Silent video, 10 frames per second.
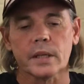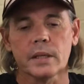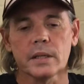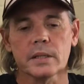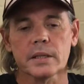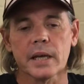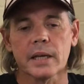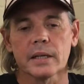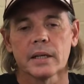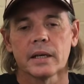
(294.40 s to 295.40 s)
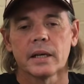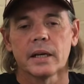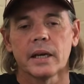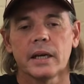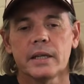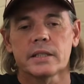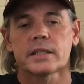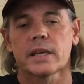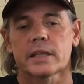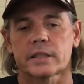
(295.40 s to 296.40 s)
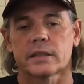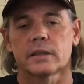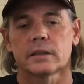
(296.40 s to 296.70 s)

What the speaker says: is that each session